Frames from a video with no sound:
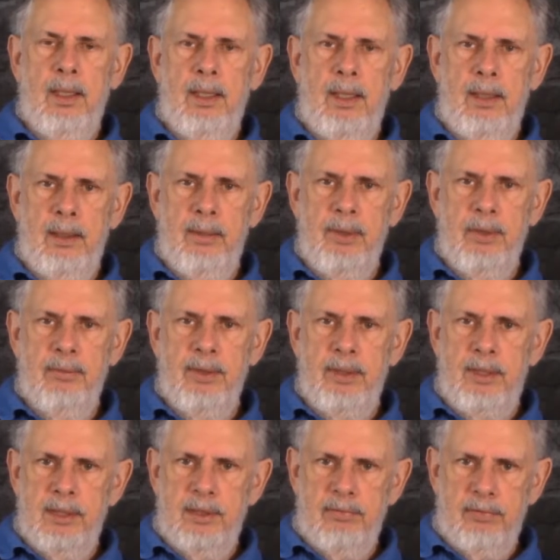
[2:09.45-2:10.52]
And let me read
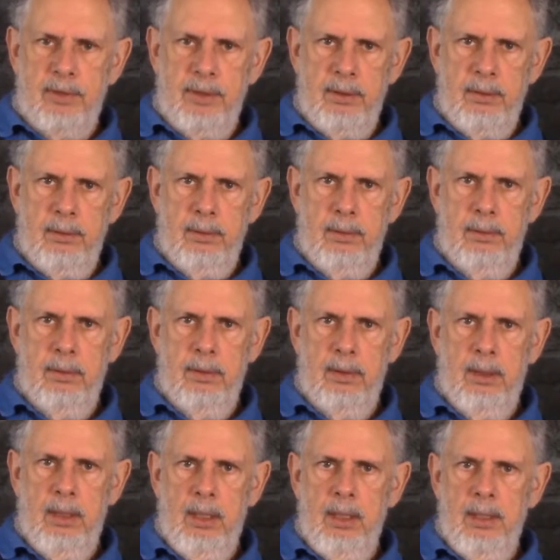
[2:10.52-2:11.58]
this for you.
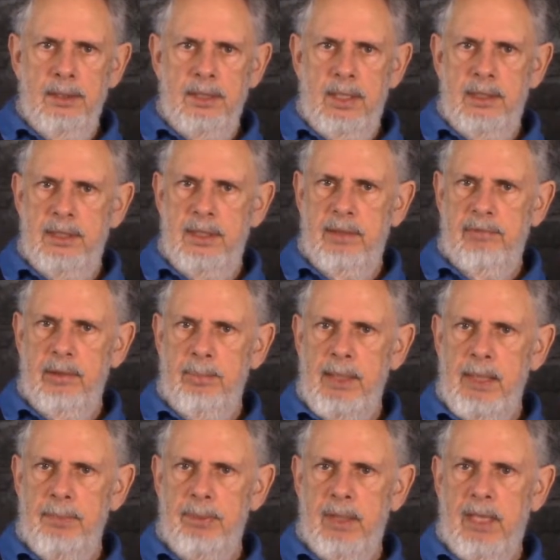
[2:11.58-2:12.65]
It says different
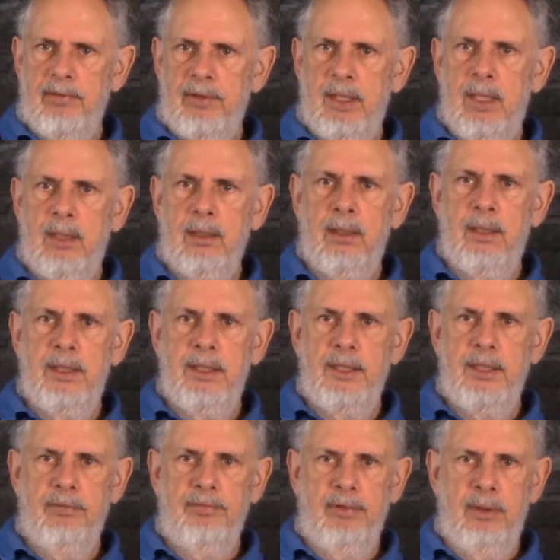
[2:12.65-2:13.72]
people have calculated
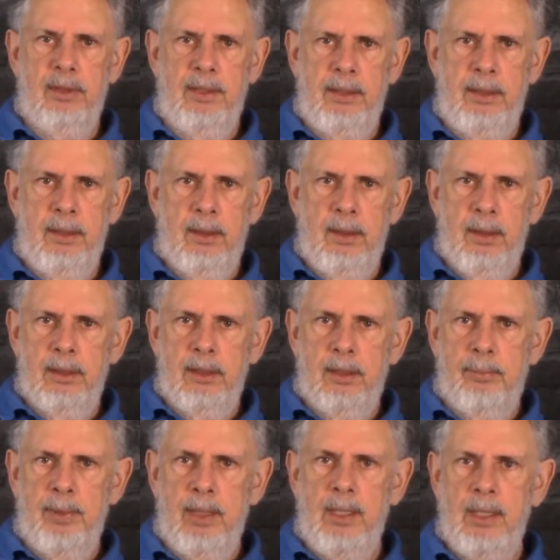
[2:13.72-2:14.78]
differently
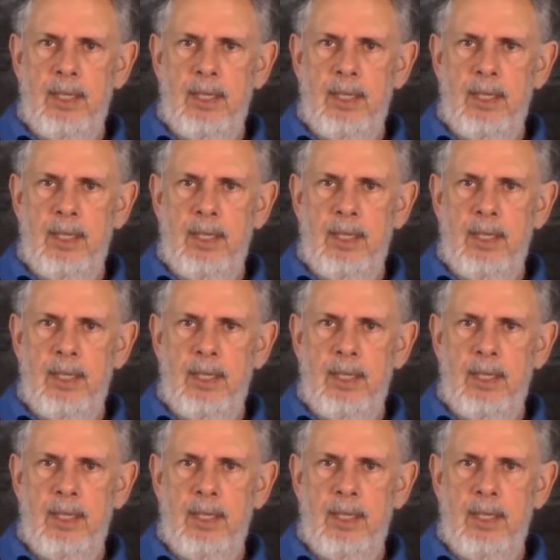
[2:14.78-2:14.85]
depending